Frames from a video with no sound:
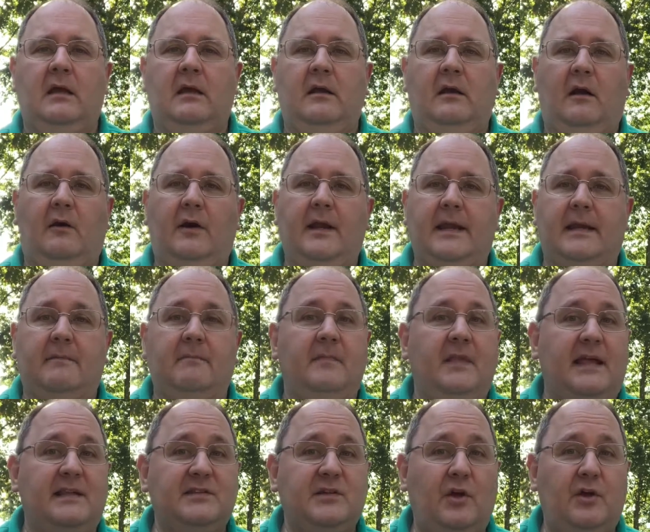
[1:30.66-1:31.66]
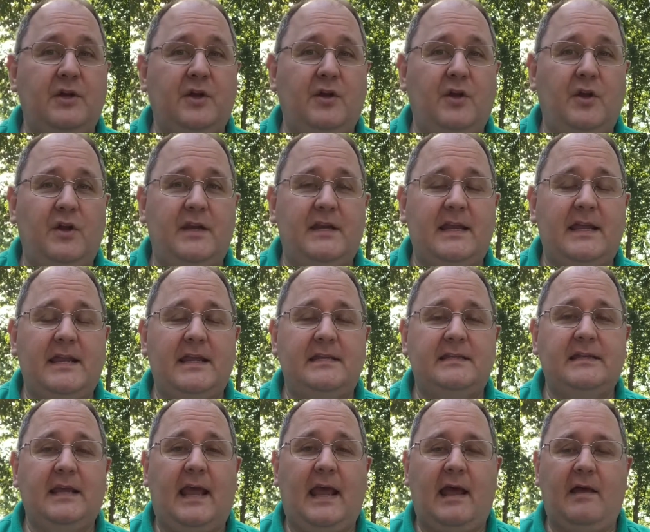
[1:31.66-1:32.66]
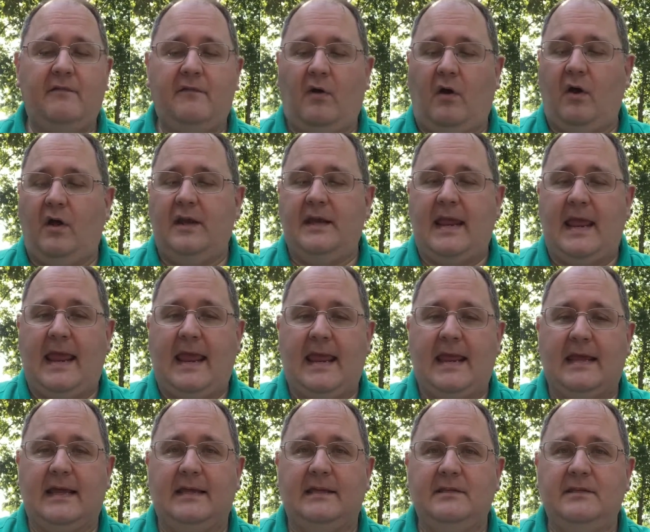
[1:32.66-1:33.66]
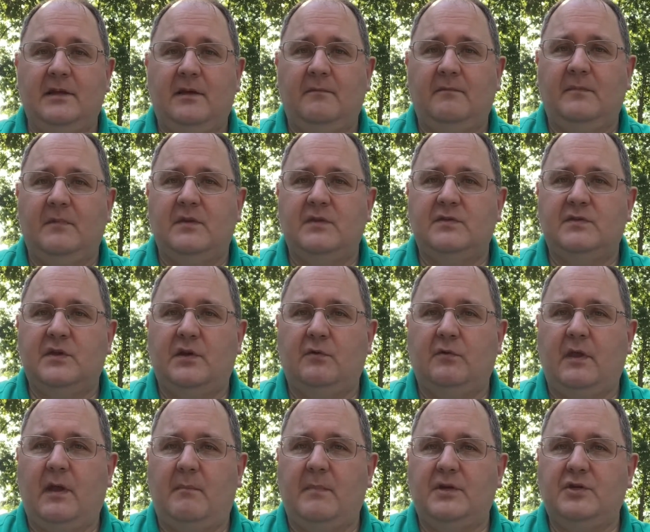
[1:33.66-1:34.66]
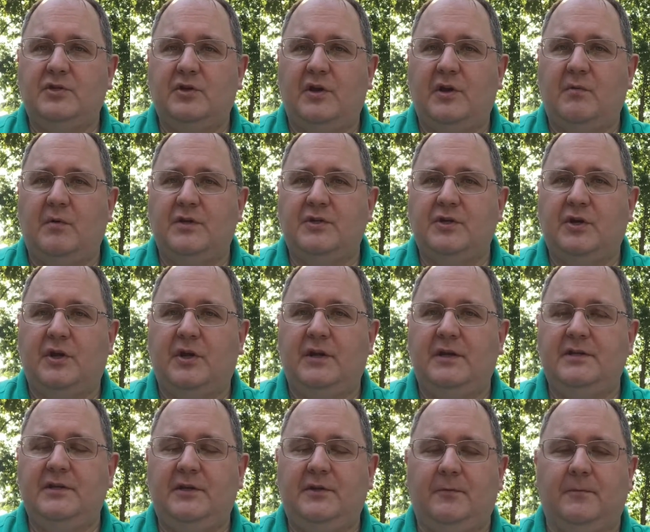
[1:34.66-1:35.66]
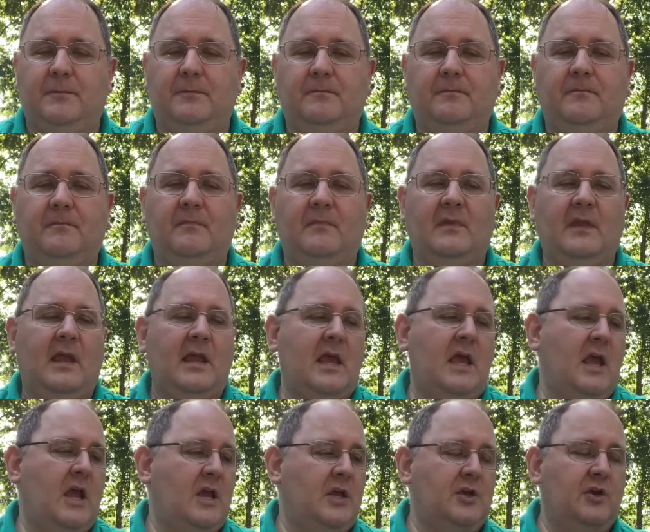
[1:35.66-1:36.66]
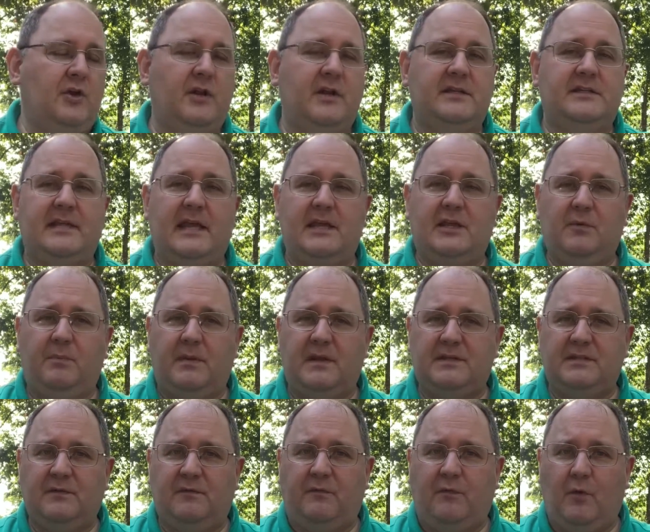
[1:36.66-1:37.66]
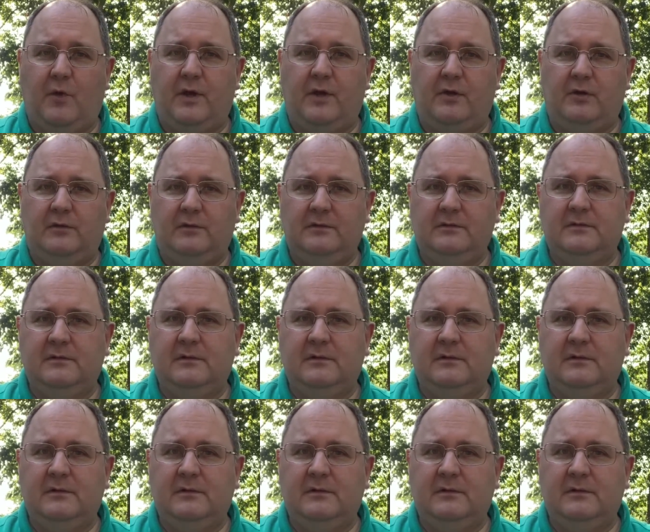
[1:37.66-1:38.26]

All right, that's all you're going to need to have on hand. So let me show you what you're going to do. You're going to take your piece of foil,